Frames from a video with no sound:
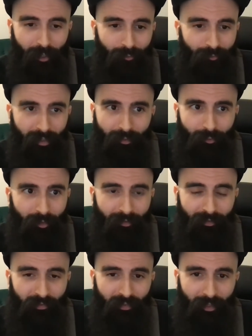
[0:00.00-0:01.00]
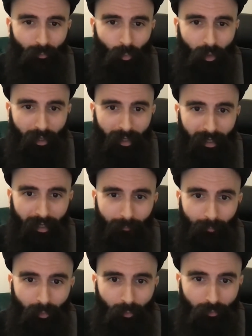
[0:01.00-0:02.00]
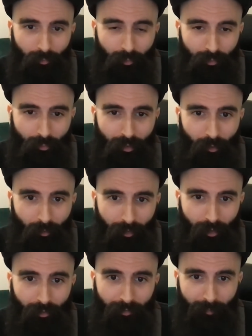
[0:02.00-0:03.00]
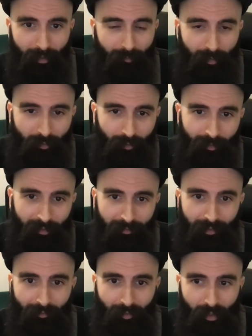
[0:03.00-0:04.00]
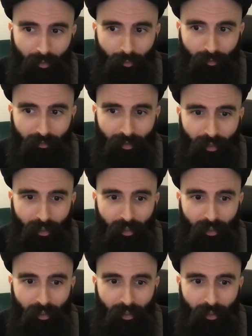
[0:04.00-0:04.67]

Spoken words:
you really don't understand why in a blues, which we all know is made by dominant 7 chords,